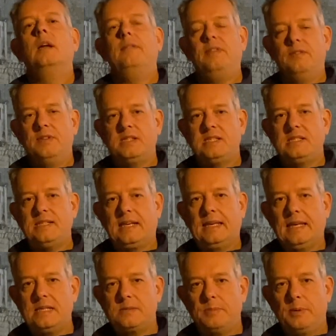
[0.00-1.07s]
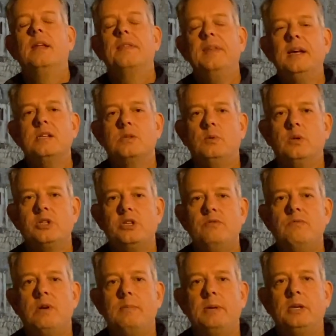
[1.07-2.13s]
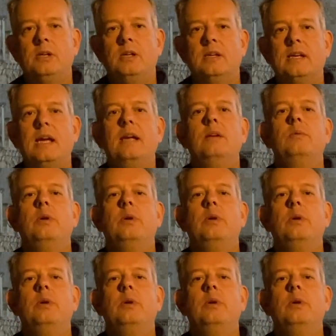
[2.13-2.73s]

if you're visiting Lisbon. Thanks for watching Rob on Holiday.